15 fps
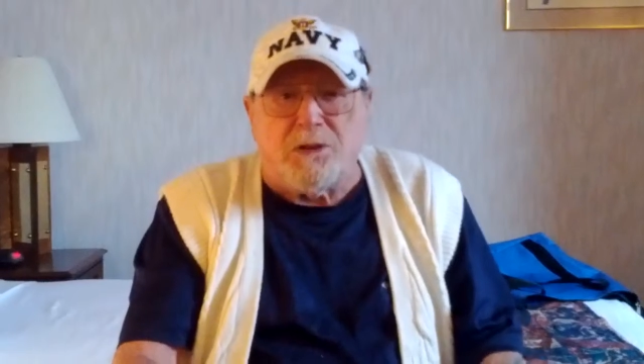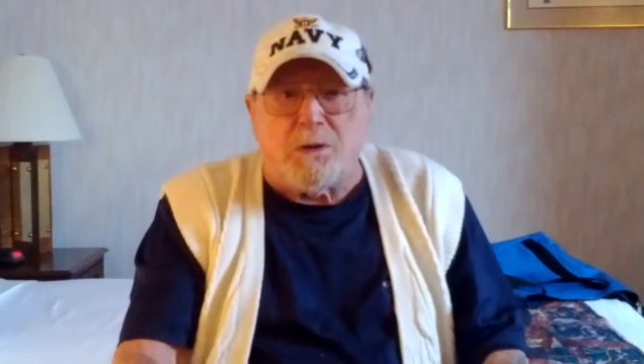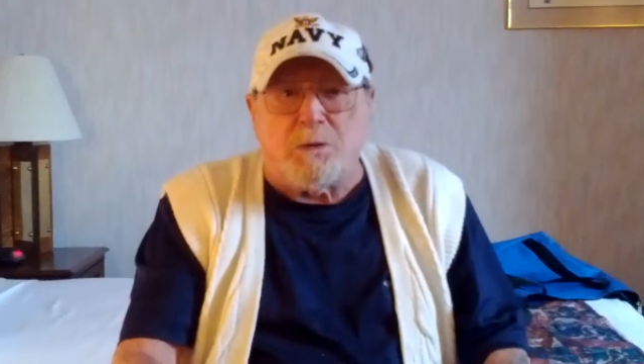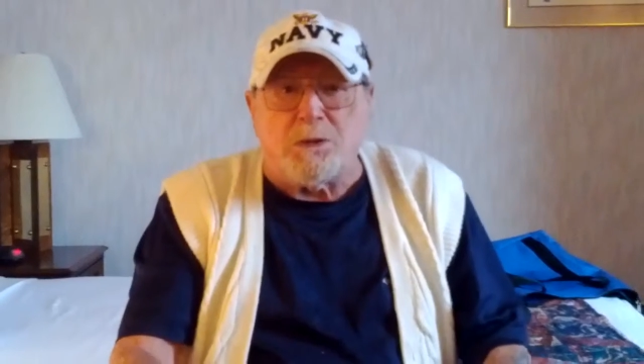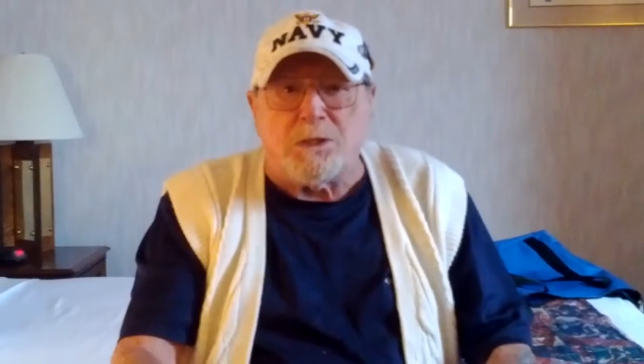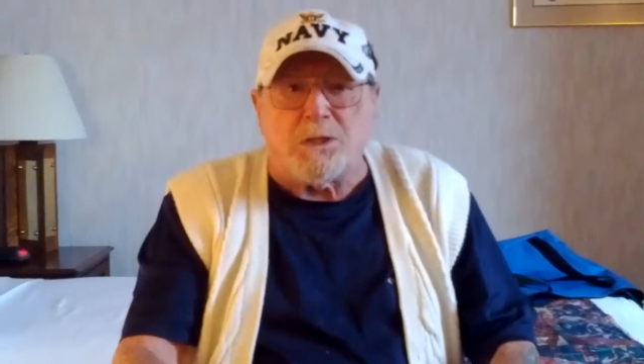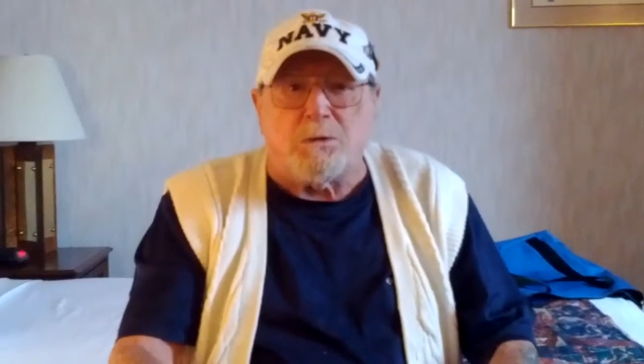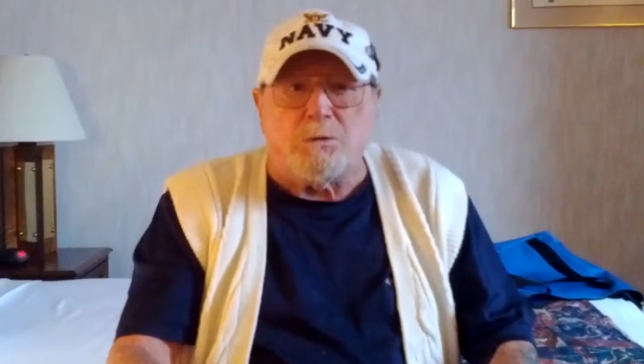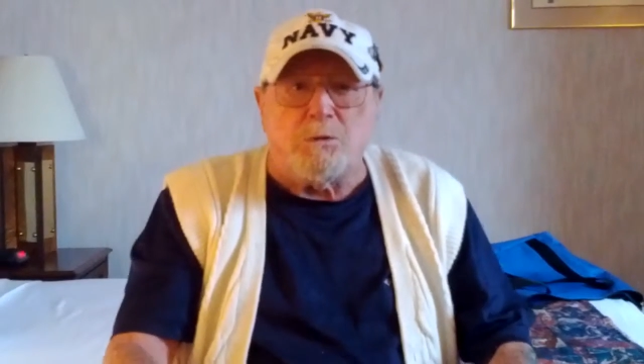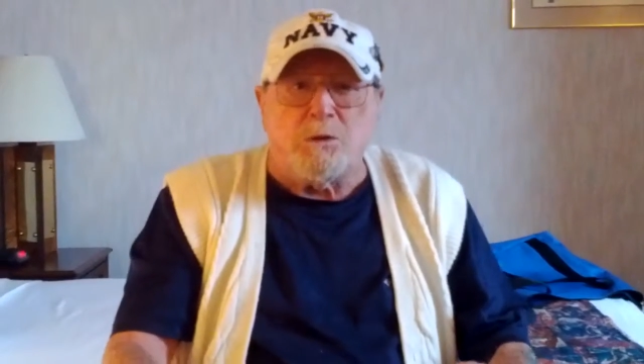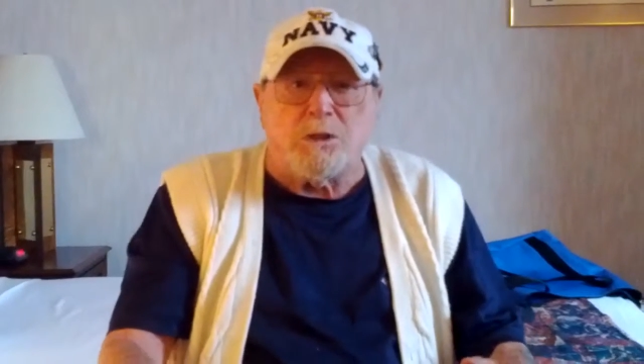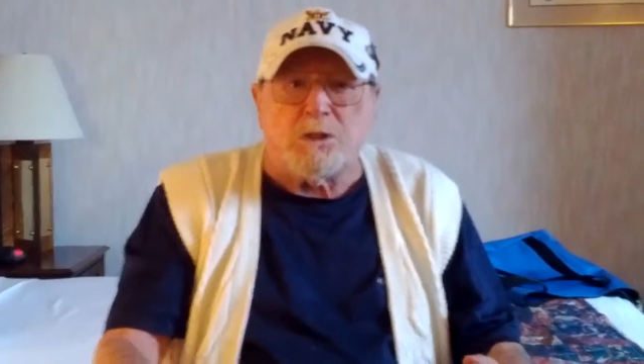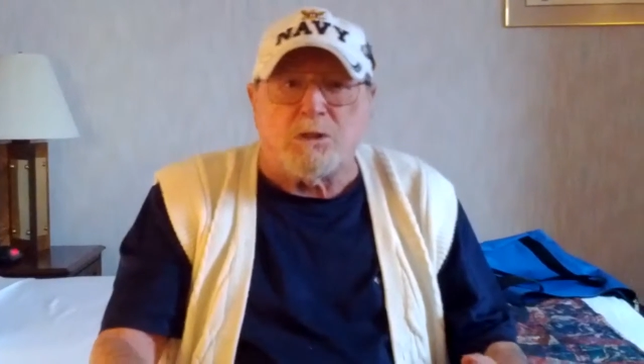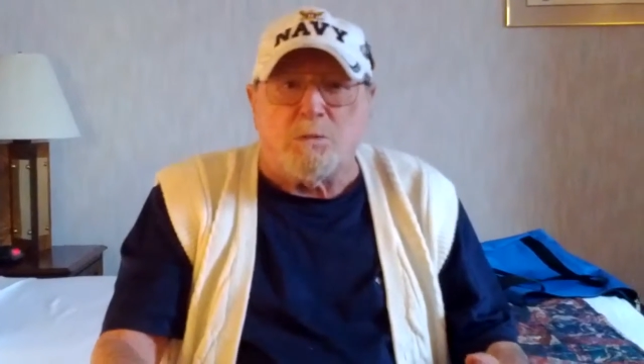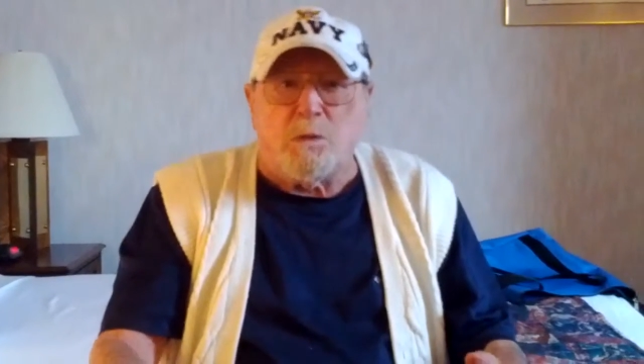I was a
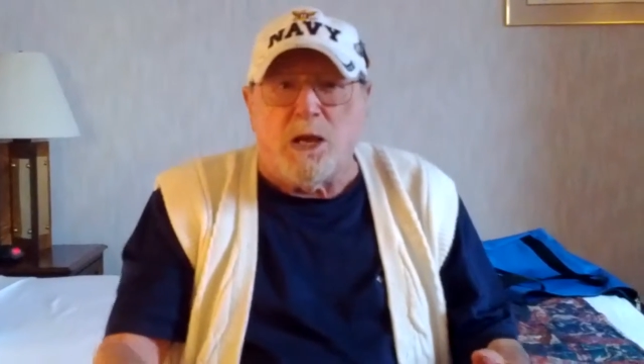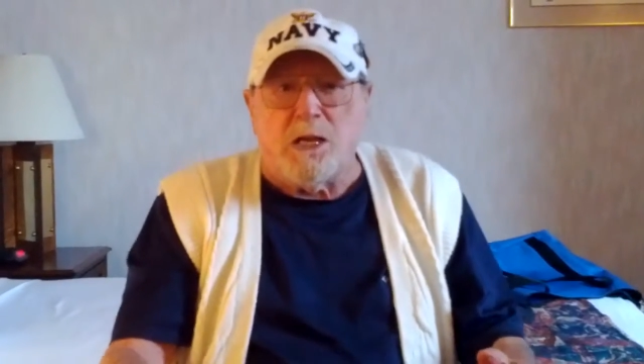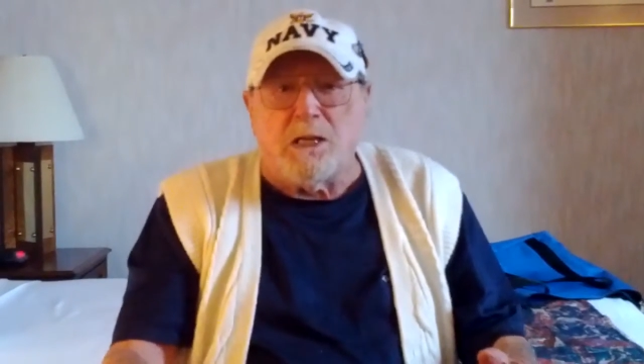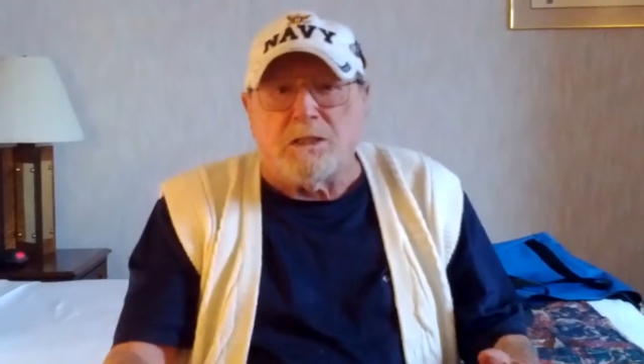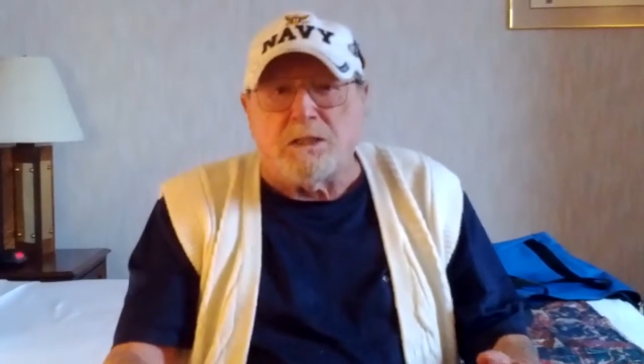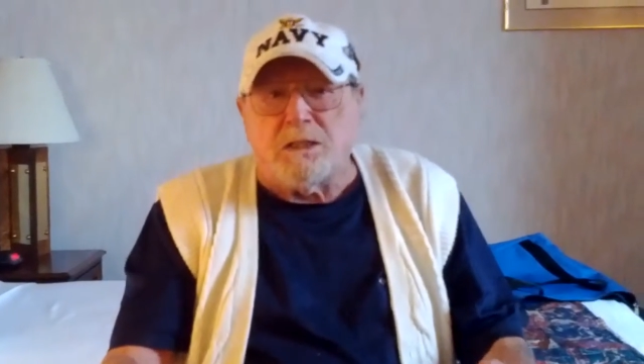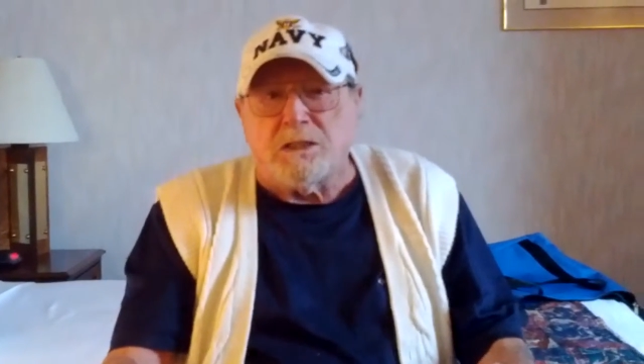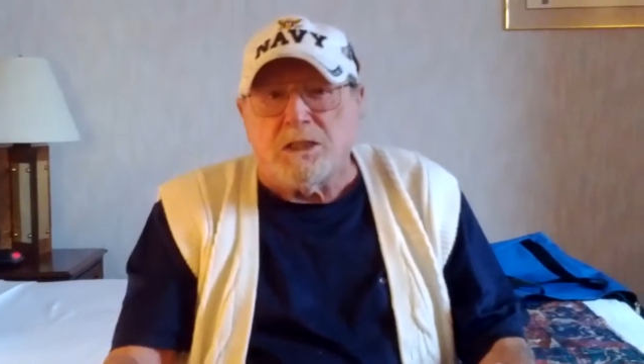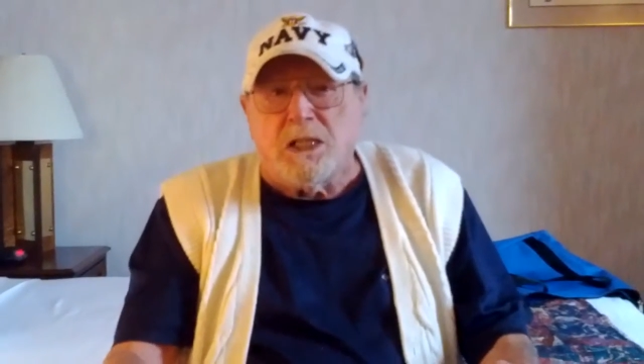rich man,